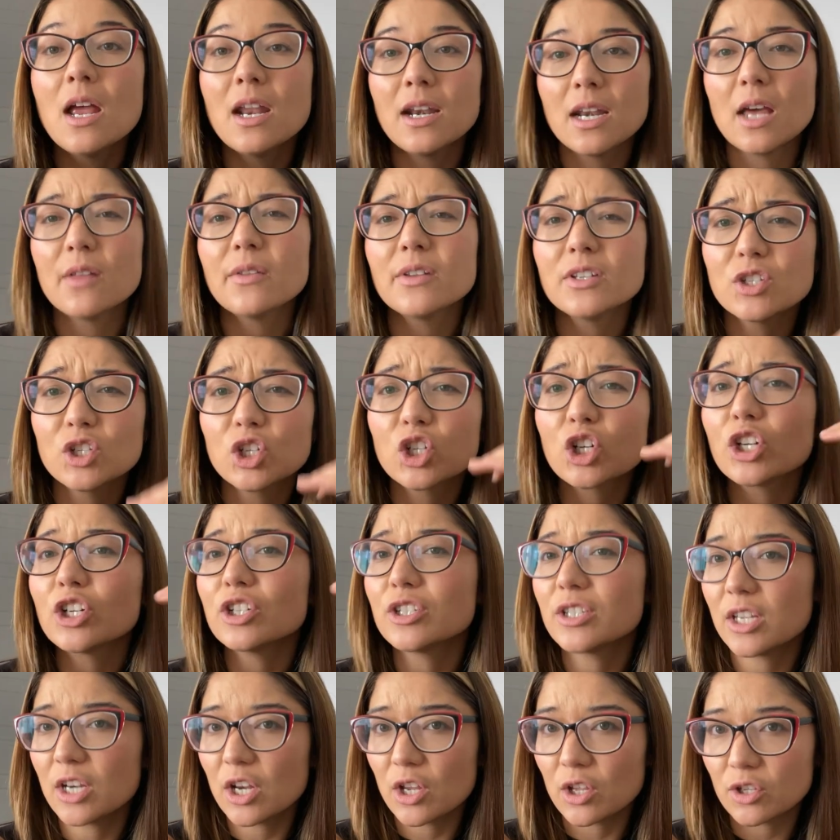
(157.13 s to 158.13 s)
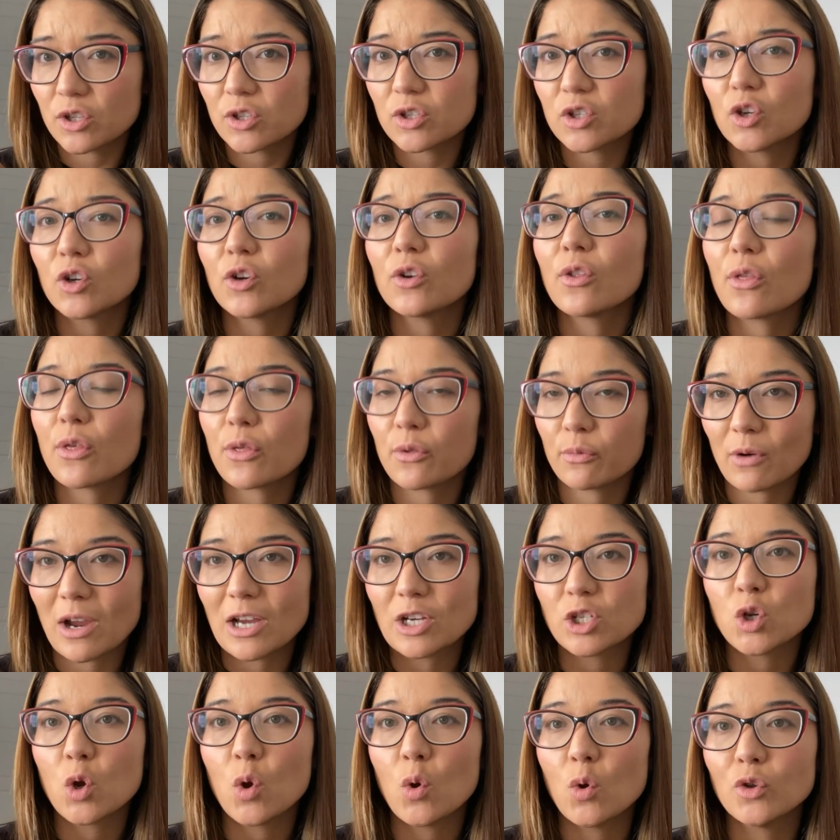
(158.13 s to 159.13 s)
Now, this occurs at a certain
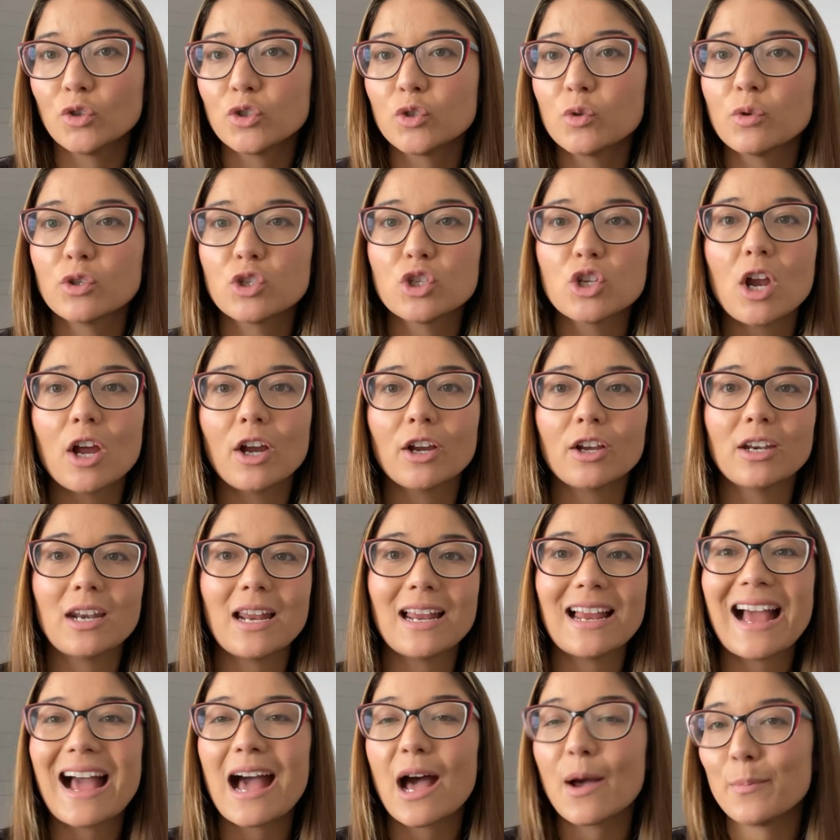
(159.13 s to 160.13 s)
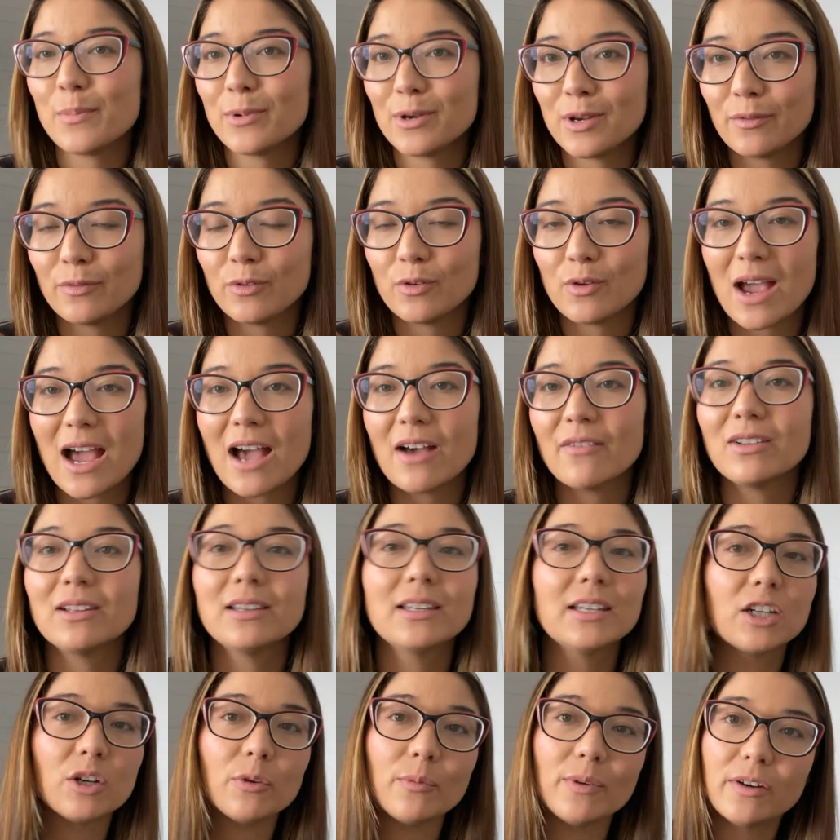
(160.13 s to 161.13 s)
threshold, so it's not going to happen if you have a
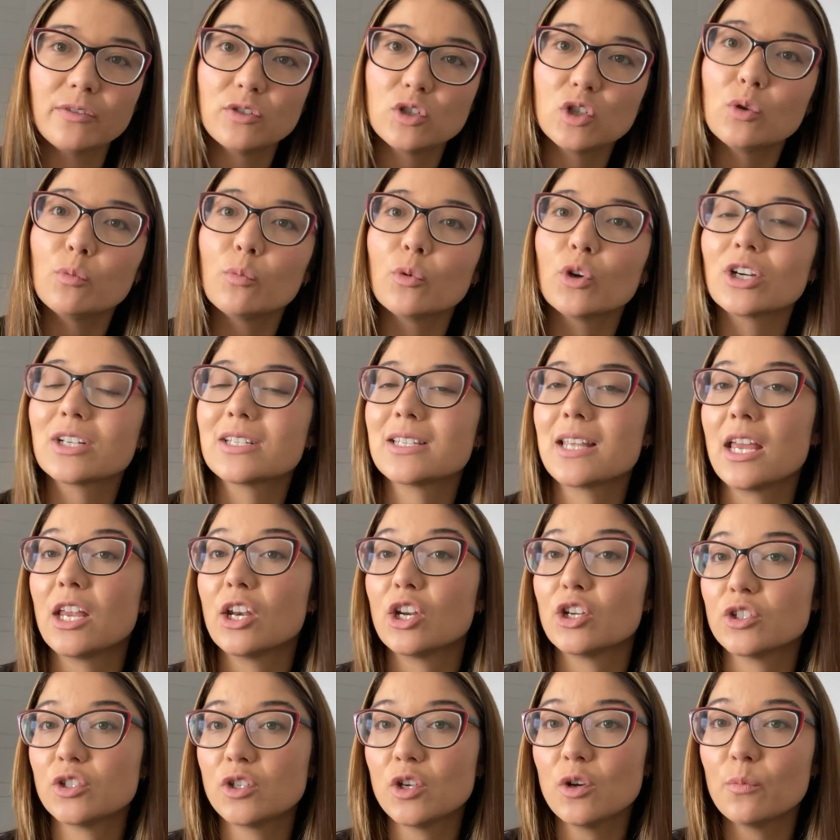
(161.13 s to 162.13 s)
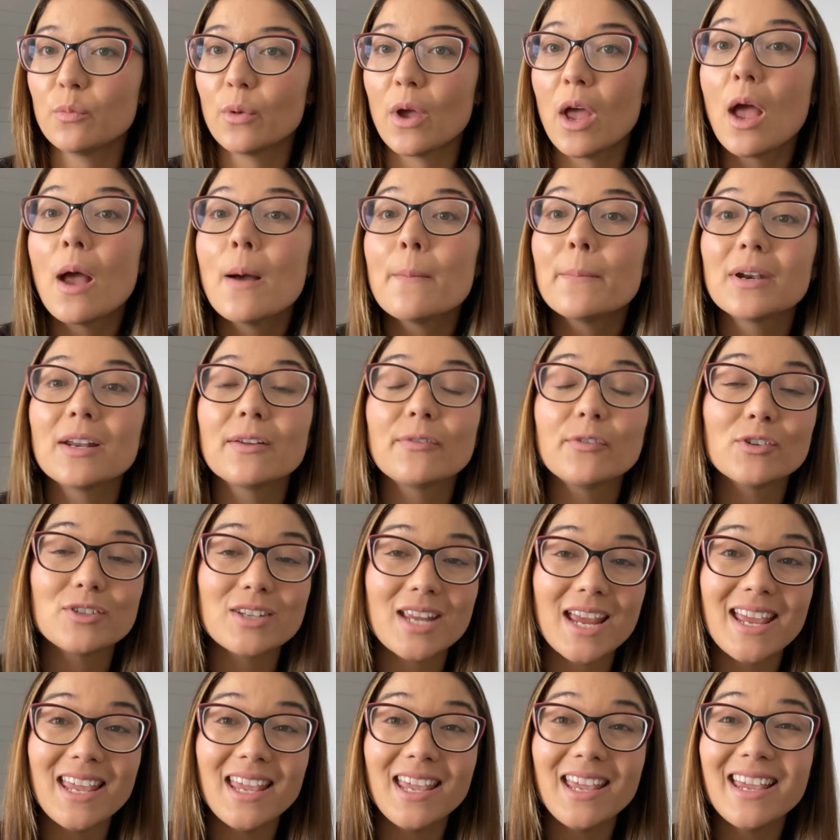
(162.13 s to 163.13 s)
little bit of turmeric, say, in a soup, but if you're
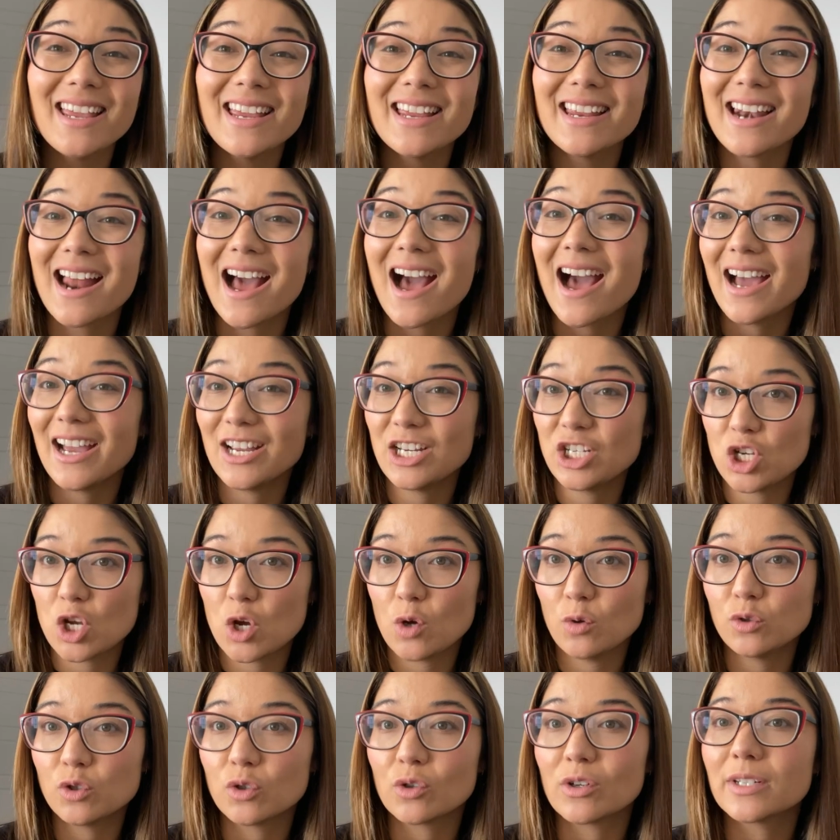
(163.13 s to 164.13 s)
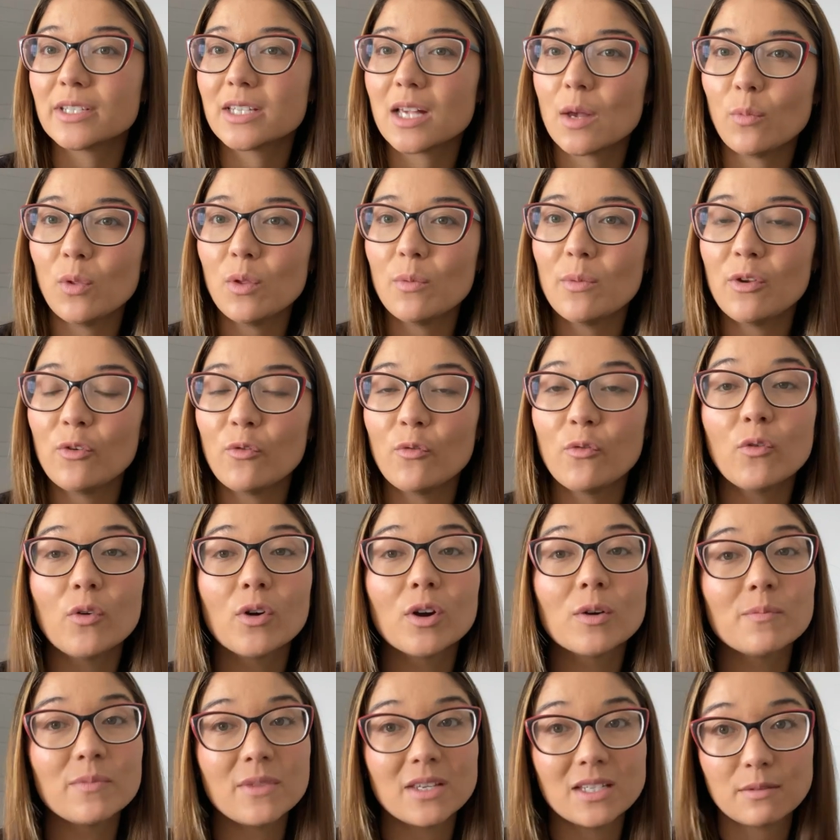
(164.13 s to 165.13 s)
taking it in a high dose or a supplement
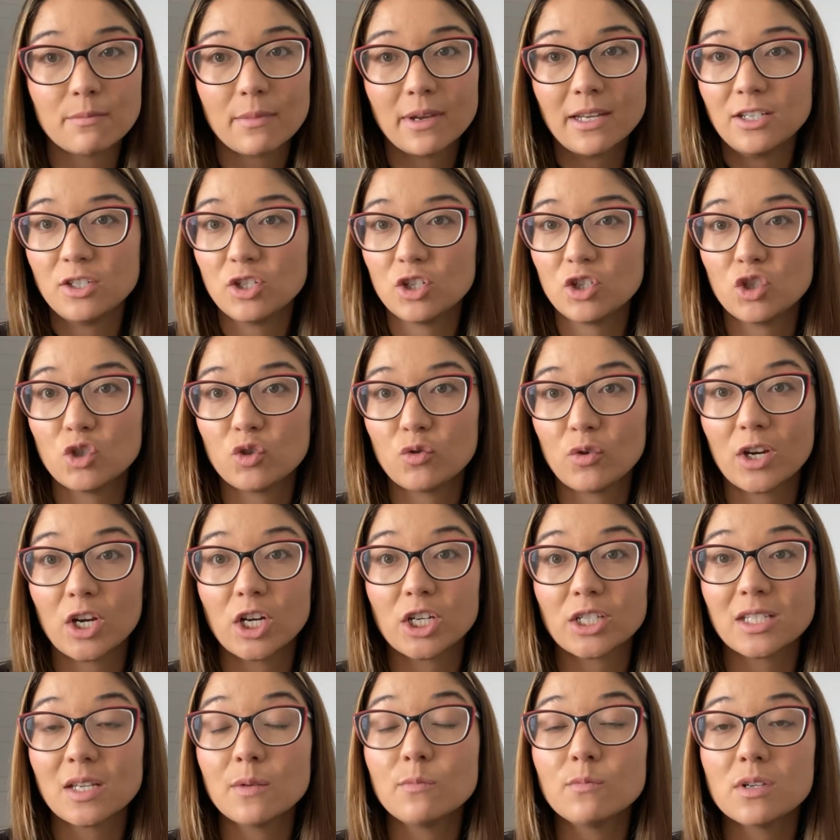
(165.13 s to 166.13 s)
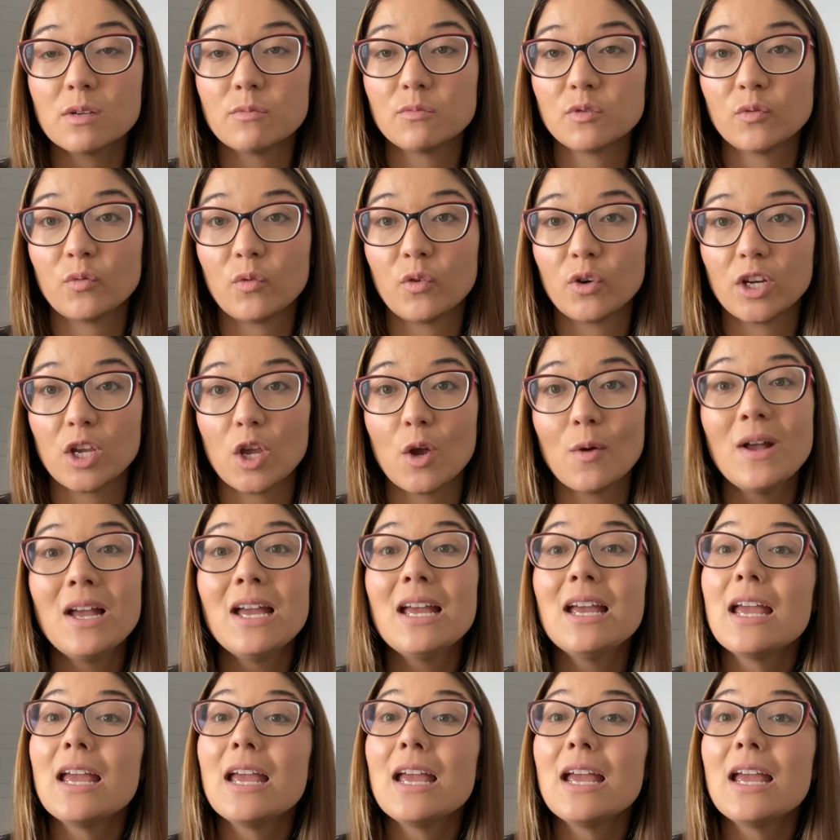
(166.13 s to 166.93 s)
form, this might just trigger symptoms for you.